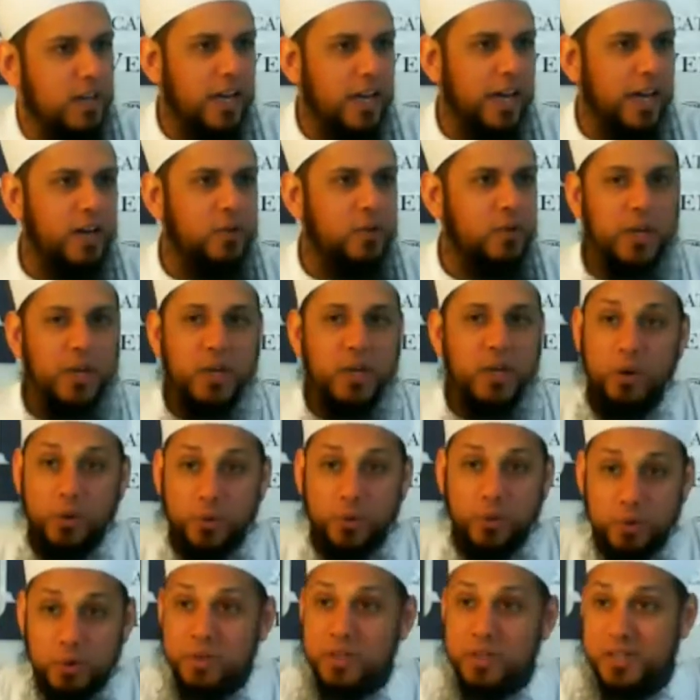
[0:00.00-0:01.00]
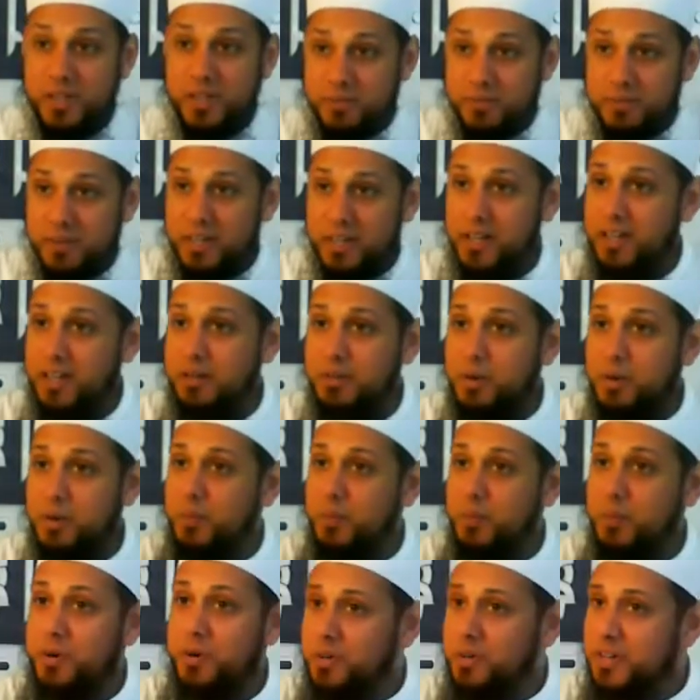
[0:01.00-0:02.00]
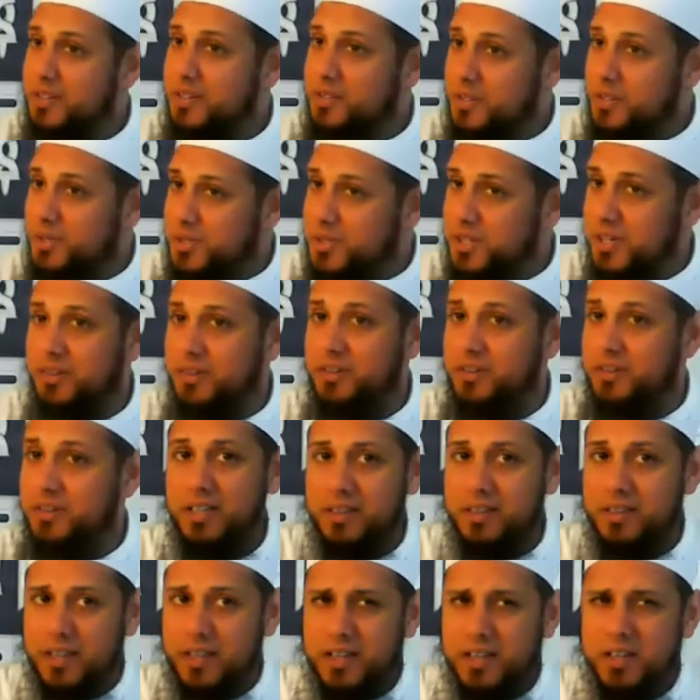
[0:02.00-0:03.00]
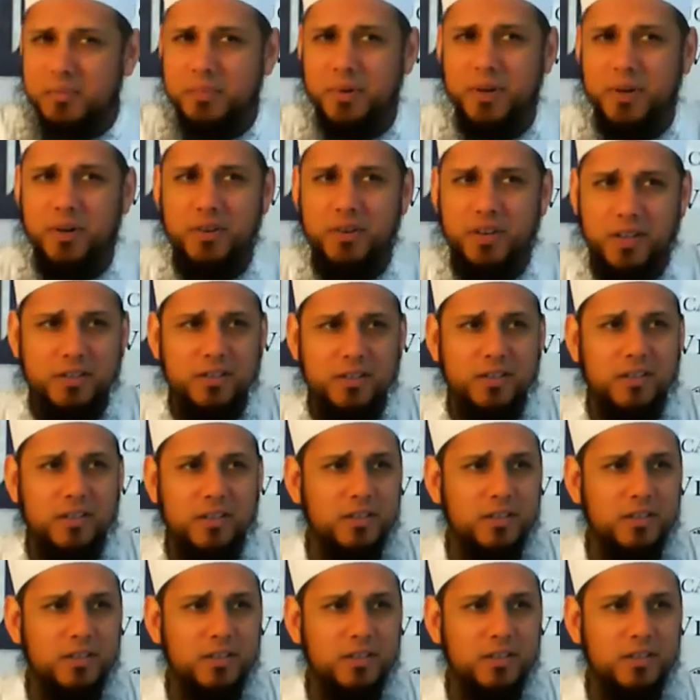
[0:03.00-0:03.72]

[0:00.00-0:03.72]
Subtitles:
And we go through this every day, but we don't necessarily think about it.